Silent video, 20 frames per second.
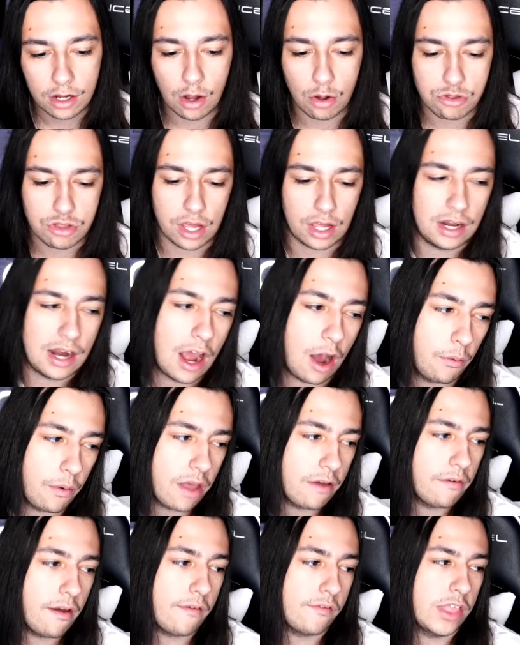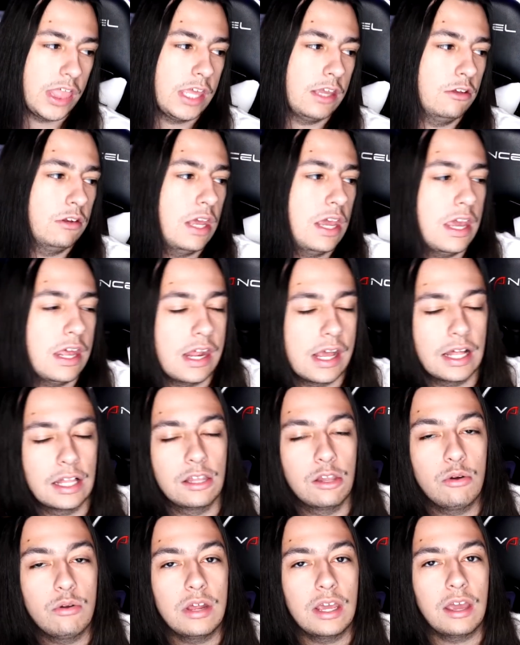Go check it out. We have everything you need,
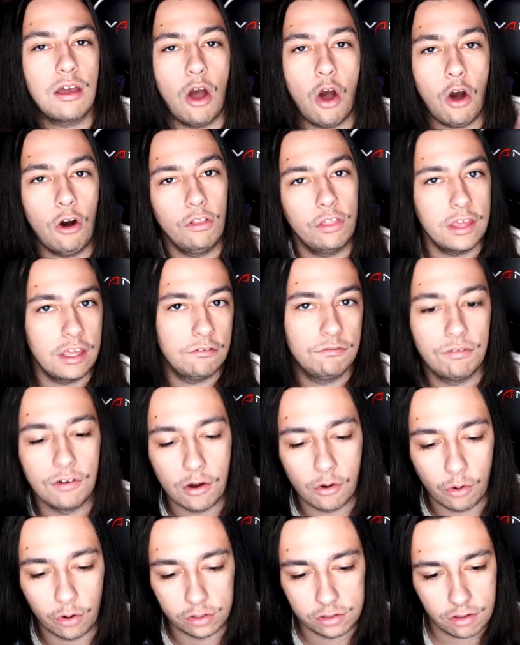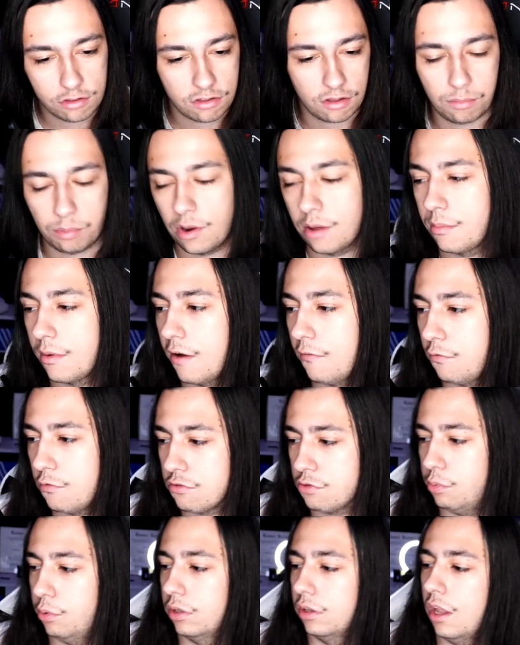including all the info on the Supreme Air
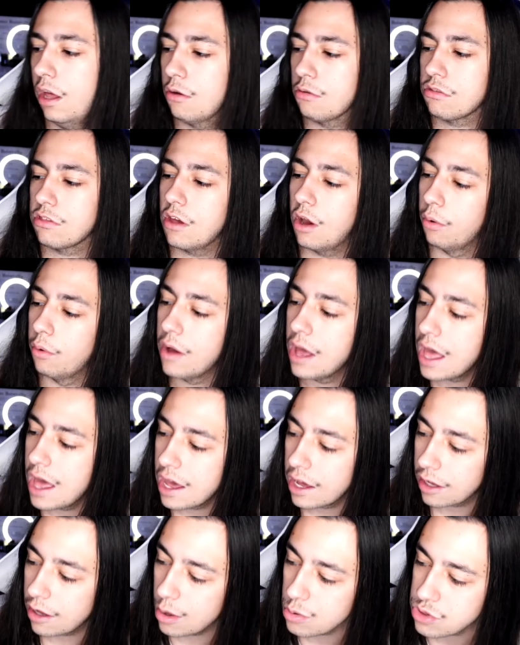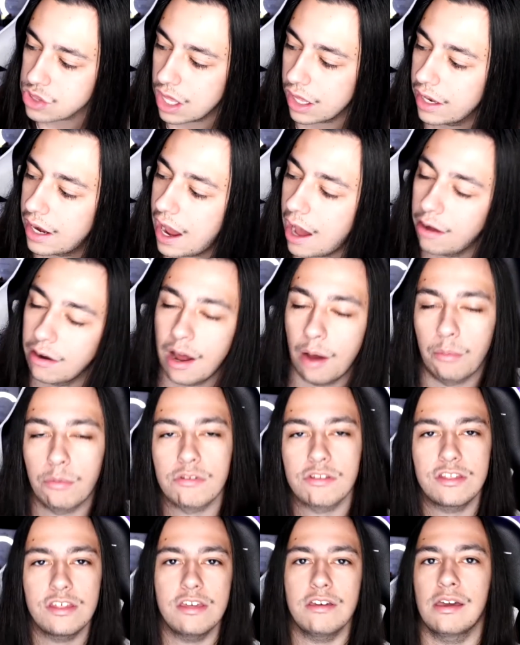Force One Low. So go check it out. I
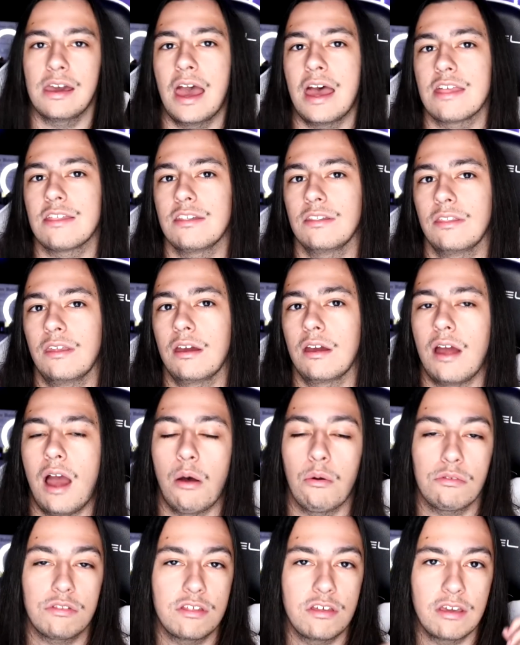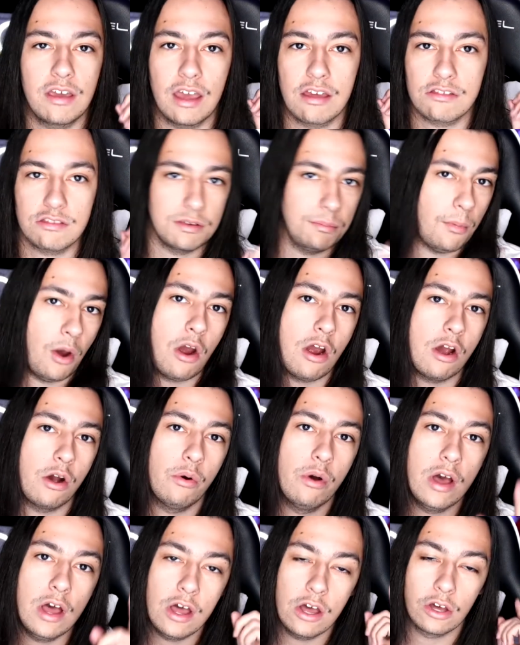will see you guys in there. I will see you guys
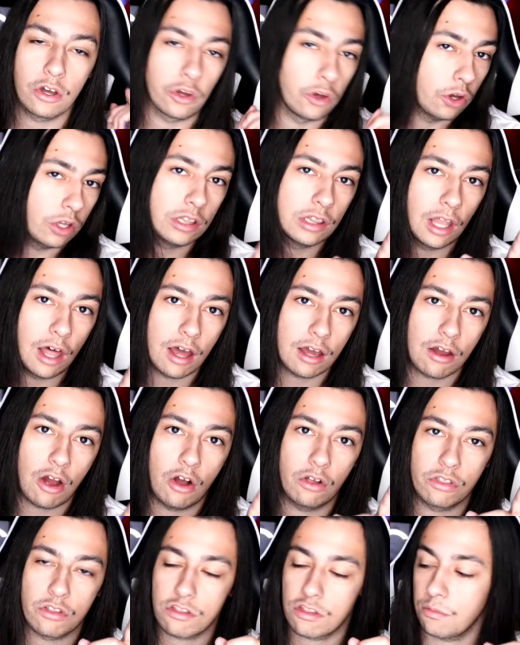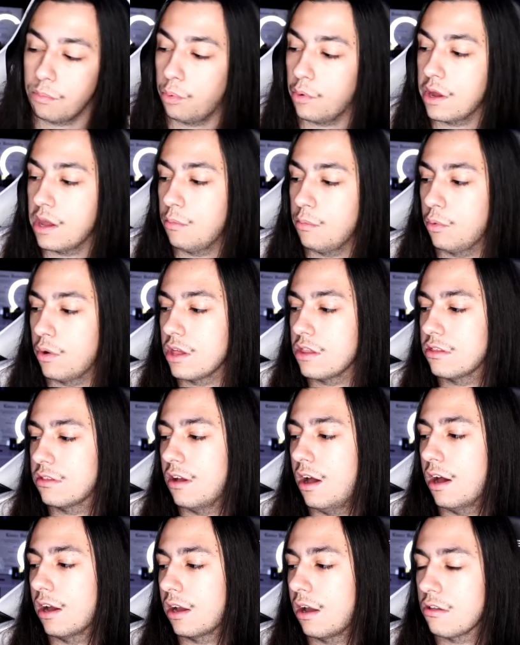tomorrow. Good luck on the Supreme
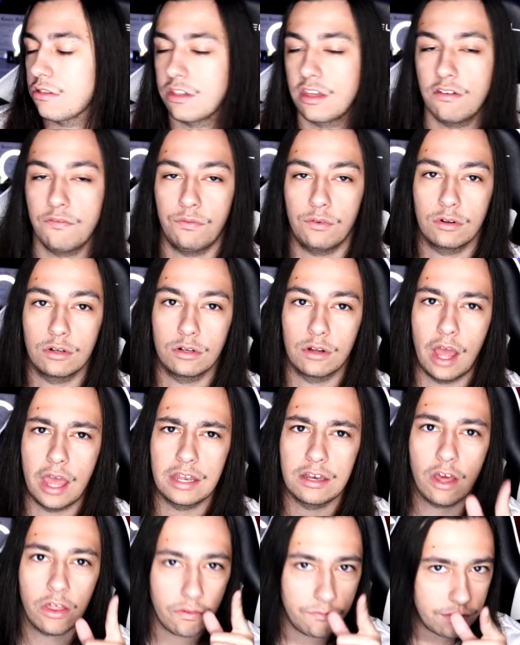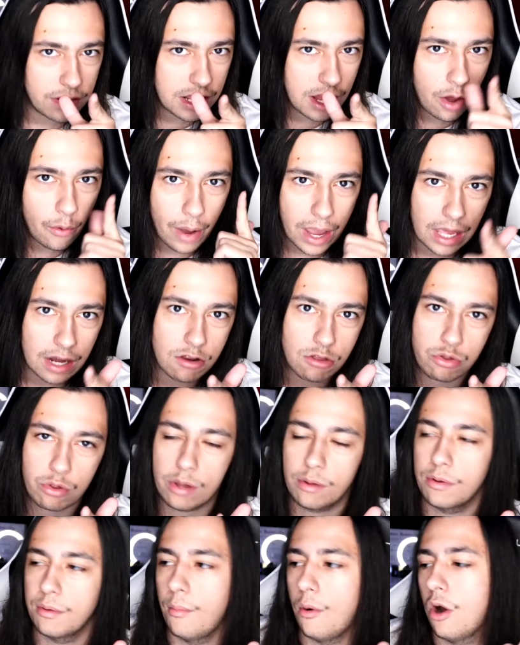restock. I'll see you for another video and a
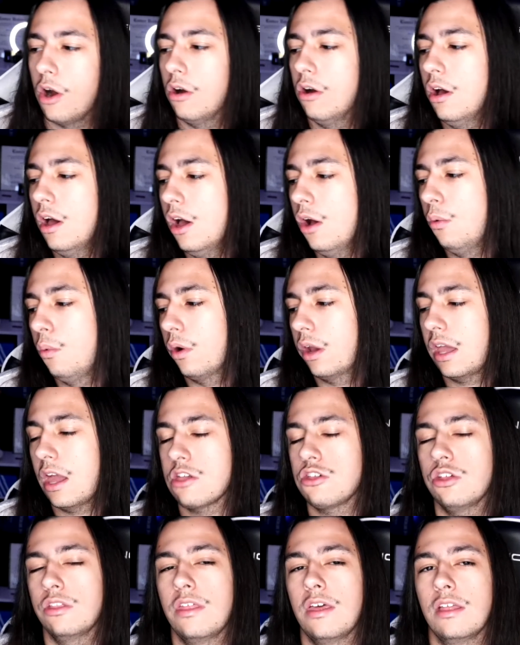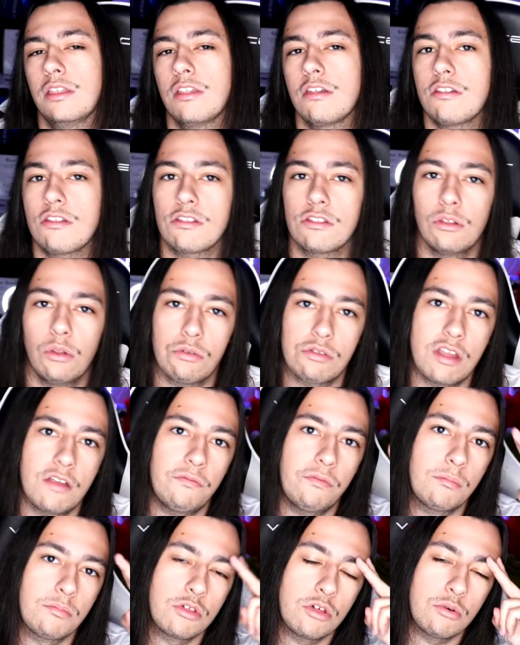stream tomorrow. We'll catch you then. This is Soul
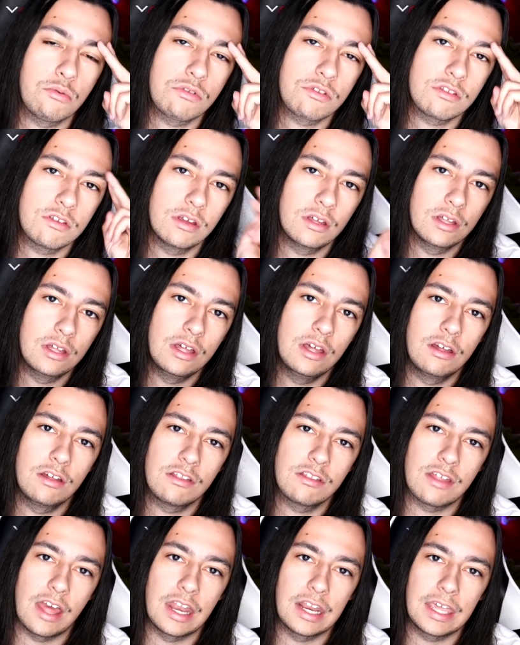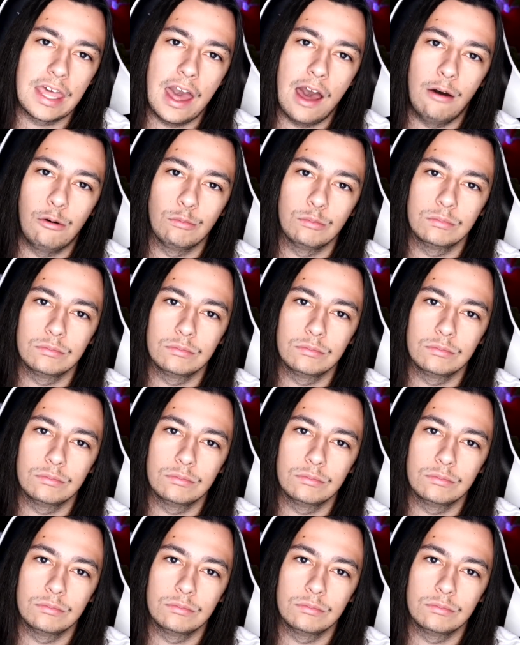State from Juice, signing out.